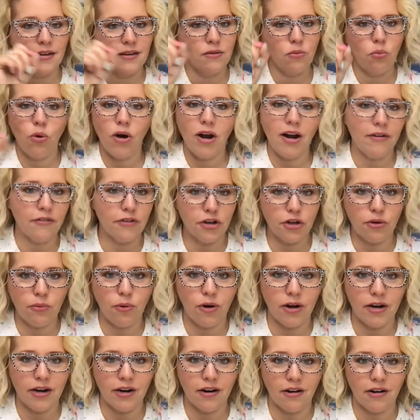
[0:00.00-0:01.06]
whatever you
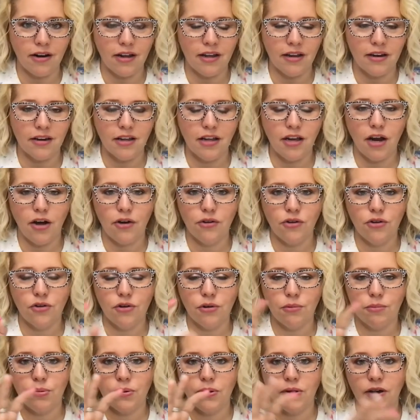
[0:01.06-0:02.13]
wanted on it. You know, you
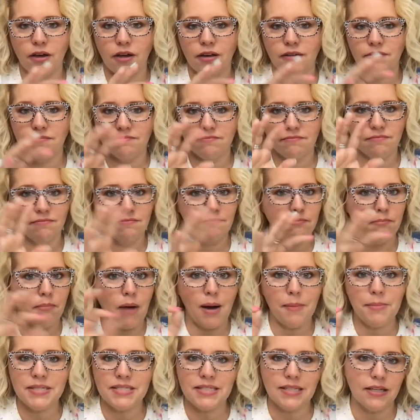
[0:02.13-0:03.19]
could put
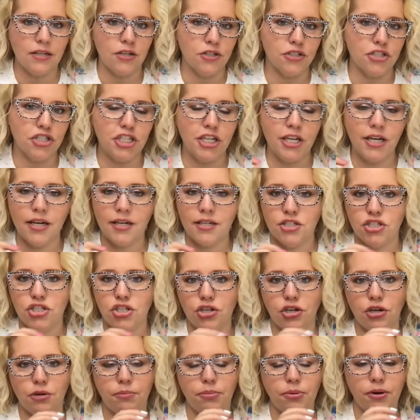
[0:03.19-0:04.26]
Mama's Little Chicks, you
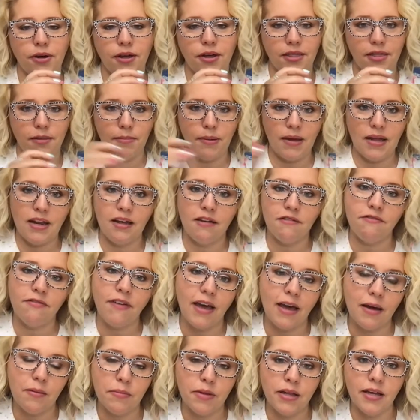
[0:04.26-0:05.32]
could put the Bennett
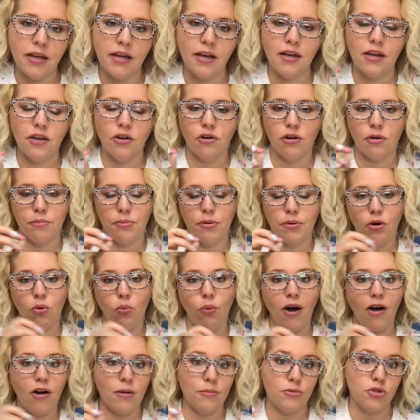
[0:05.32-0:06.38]
family, you could put
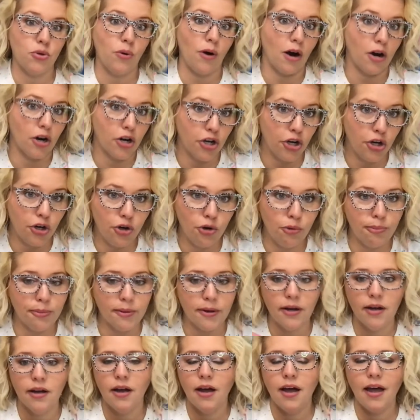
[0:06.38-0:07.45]
Welcome to Our Coop.
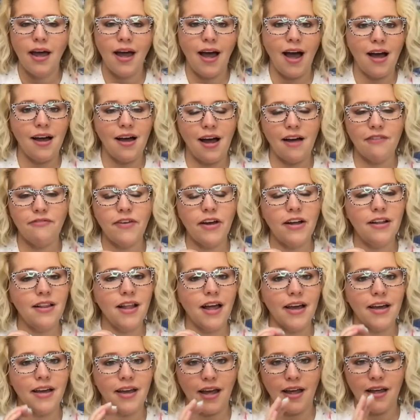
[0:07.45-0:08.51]
I, I felt
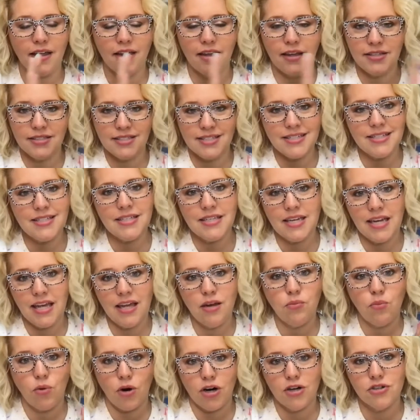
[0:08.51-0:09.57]
like it didn't need
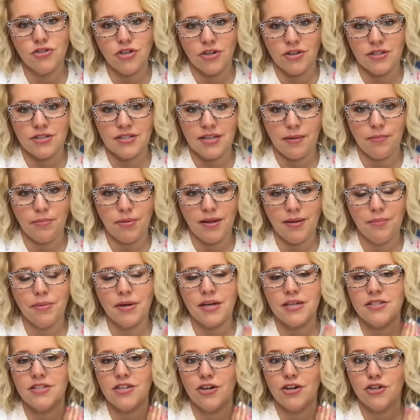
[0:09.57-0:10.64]
words on the template
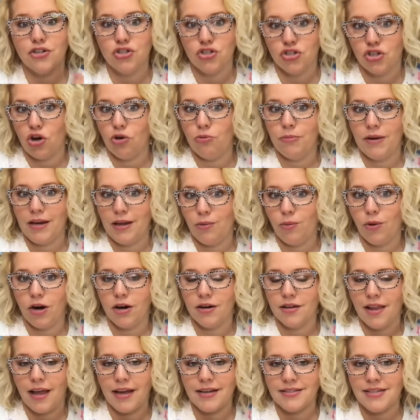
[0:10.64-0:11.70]
because there are so many
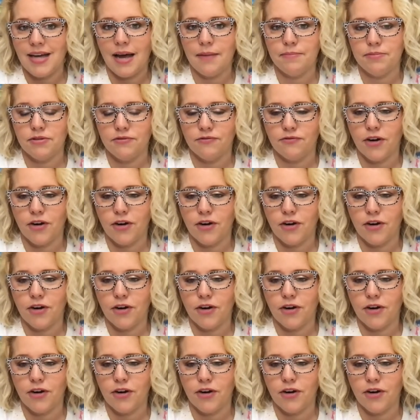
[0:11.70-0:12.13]
like types of